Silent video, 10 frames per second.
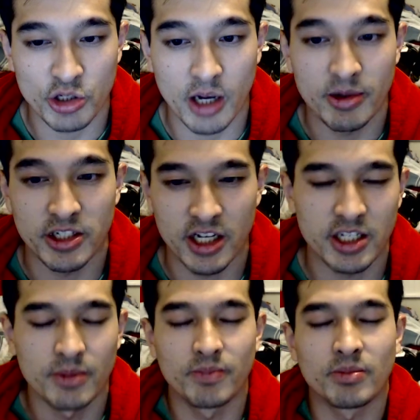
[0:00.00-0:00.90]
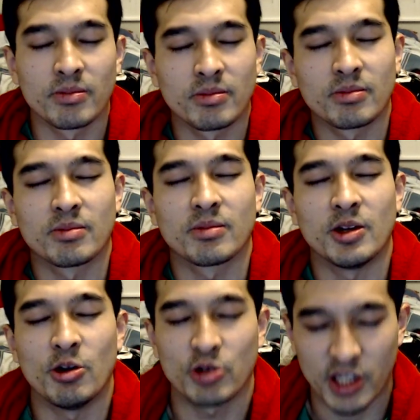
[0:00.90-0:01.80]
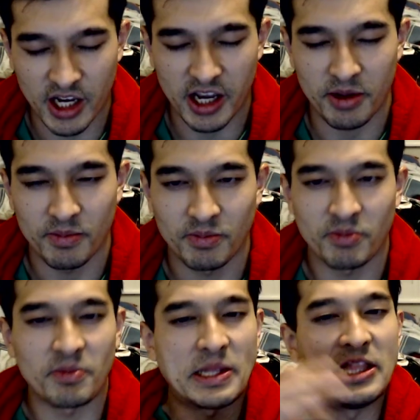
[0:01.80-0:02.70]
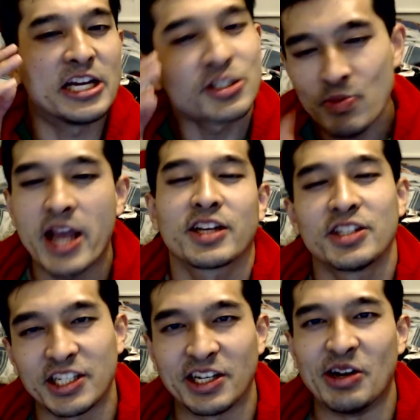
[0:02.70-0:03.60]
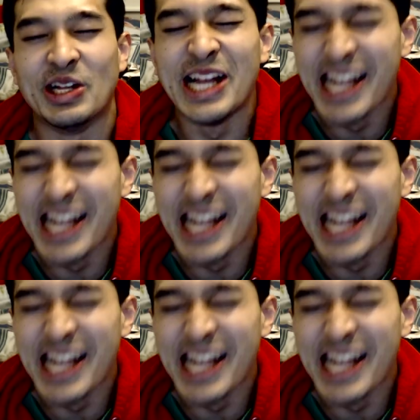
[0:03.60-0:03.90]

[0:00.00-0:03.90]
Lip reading: up and says, okay, let's make a deal.